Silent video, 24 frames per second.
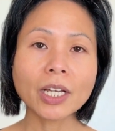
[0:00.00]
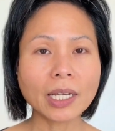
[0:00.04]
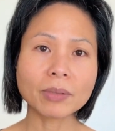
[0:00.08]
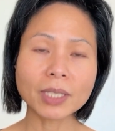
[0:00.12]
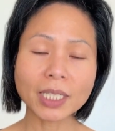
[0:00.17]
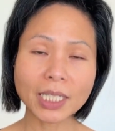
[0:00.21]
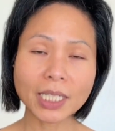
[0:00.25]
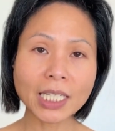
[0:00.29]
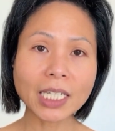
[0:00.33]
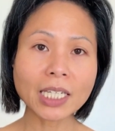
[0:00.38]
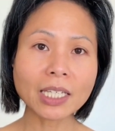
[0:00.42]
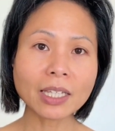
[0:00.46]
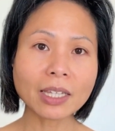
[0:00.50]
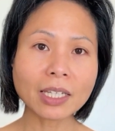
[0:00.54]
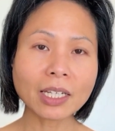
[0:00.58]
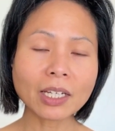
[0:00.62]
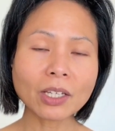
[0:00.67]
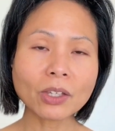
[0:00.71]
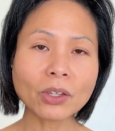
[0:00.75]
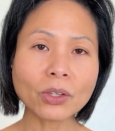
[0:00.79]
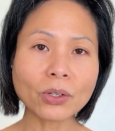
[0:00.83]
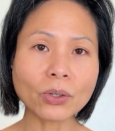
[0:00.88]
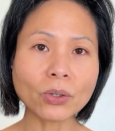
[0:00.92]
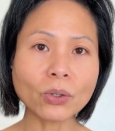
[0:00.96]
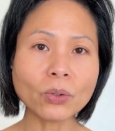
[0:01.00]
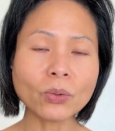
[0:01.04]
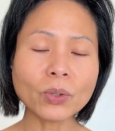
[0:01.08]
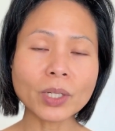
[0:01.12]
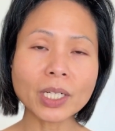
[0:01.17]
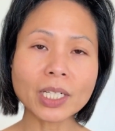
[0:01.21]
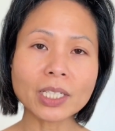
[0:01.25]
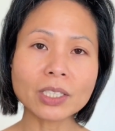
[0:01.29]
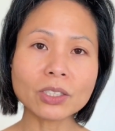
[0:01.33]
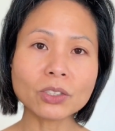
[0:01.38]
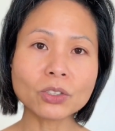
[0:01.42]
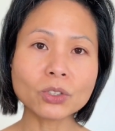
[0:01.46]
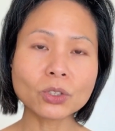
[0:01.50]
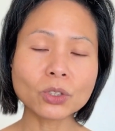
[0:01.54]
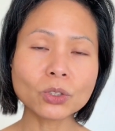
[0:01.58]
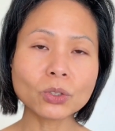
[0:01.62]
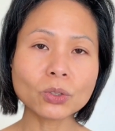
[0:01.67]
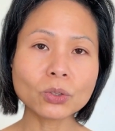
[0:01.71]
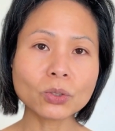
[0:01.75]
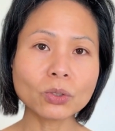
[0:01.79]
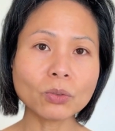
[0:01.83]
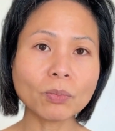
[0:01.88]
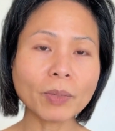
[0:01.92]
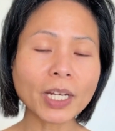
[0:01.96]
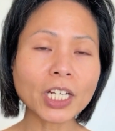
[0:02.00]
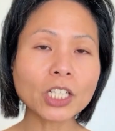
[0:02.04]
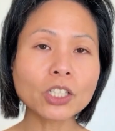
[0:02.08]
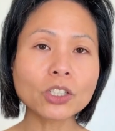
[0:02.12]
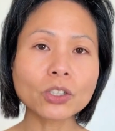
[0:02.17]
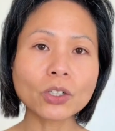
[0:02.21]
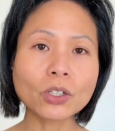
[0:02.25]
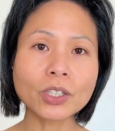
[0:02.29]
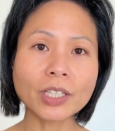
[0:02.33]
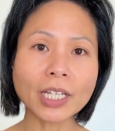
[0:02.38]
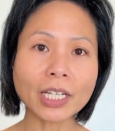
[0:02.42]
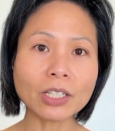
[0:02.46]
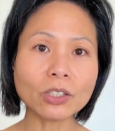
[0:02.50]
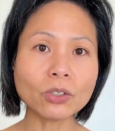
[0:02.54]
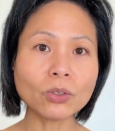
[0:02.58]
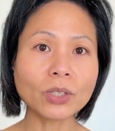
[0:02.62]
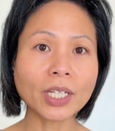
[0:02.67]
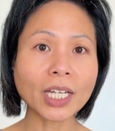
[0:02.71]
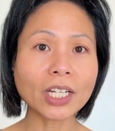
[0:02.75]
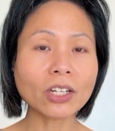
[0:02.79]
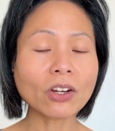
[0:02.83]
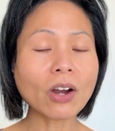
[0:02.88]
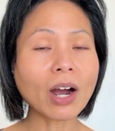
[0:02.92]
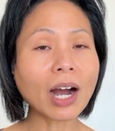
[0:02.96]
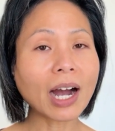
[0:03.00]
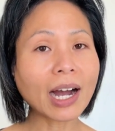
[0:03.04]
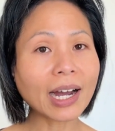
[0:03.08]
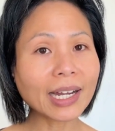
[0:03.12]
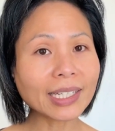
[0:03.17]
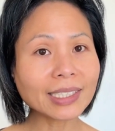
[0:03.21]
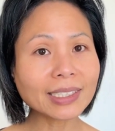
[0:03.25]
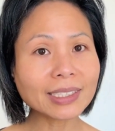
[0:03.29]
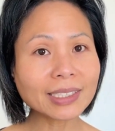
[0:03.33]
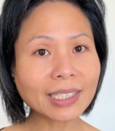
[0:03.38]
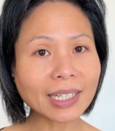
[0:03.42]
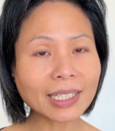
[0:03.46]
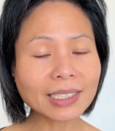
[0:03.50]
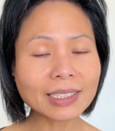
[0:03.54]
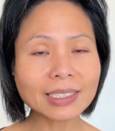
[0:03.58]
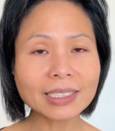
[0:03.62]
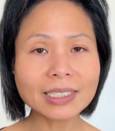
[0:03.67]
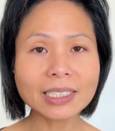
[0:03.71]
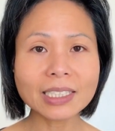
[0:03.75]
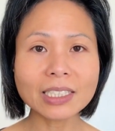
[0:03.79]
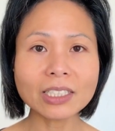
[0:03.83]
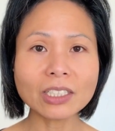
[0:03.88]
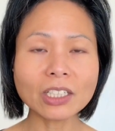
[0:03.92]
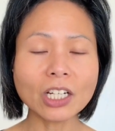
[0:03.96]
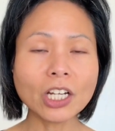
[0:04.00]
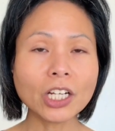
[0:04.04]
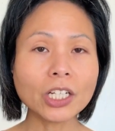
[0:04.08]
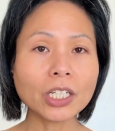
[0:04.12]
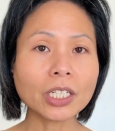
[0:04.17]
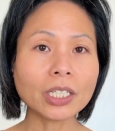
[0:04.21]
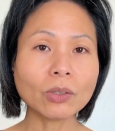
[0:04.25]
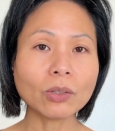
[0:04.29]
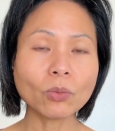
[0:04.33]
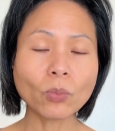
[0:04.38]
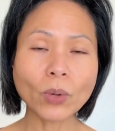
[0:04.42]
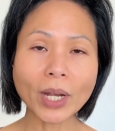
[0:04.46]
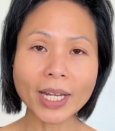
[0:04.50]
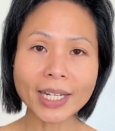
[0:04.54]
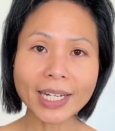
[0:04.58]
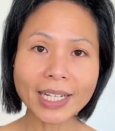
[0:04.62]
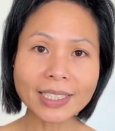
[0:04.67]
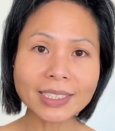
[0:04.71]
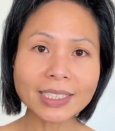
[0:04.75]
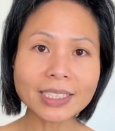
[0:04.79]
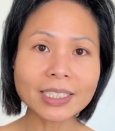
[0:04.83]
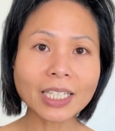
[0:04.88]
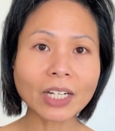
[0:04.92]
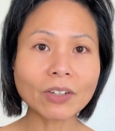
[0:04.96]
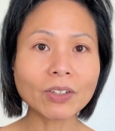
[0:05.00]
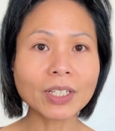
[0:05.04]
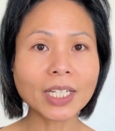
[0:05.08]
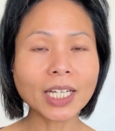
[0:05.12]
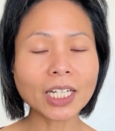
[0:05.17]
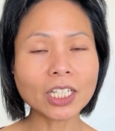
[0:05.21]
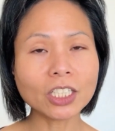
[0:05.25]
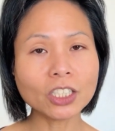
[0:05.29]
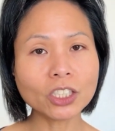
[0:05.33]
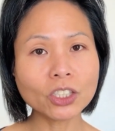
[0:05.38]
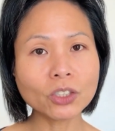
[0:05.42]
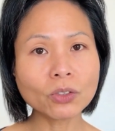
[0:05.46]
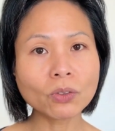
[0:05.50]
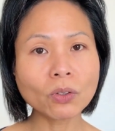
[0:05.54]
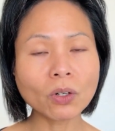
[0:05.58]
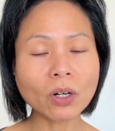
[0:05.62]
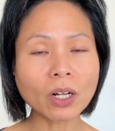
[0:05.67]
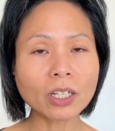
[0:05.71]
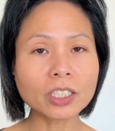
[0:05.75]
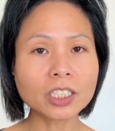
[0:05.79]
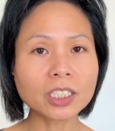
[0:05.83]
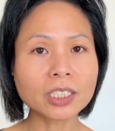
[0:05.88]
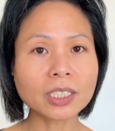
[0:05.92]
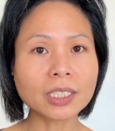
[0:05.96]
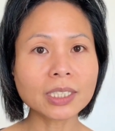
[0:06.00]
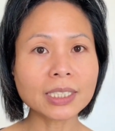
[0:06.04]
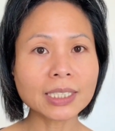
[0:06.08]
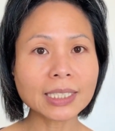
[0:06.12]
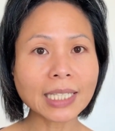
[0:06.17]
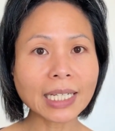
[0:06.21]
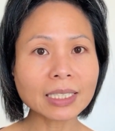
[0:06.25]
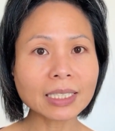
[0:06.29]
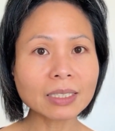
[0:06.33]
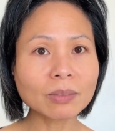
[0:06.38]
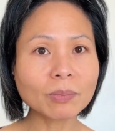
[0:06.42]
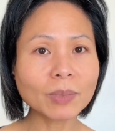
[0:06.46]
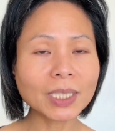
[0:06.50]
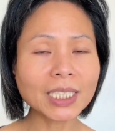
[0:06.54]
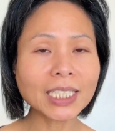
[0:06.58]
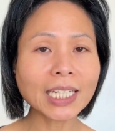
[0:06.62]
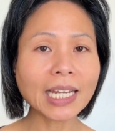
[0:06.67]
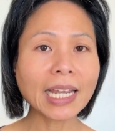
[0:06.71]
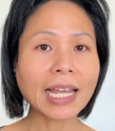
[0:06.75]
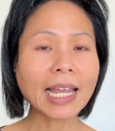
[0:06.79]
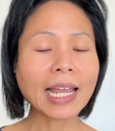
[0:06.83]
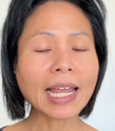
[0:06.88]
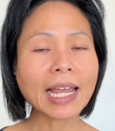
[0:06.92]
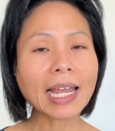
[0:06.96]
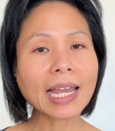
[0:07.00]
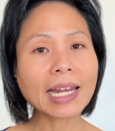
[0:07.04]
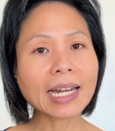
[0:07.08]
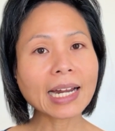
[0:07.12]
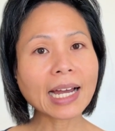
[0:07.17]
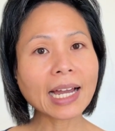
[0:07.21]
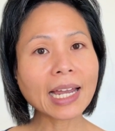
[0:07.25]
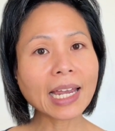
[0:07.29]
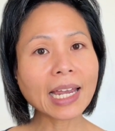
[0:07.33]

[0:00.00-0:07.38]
The key thing though is to make sure that you get your eyes tested, where necessary, get a neurological assessment. And I